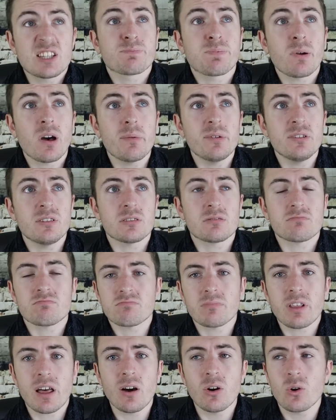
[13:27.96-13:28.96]
is probably just
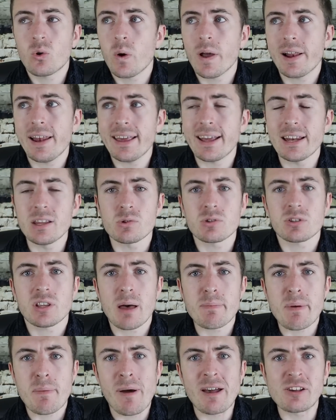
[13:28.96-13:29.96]
how quickly can you
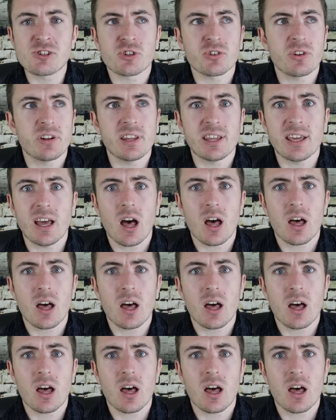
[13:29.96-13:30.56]
stab a pensioner in the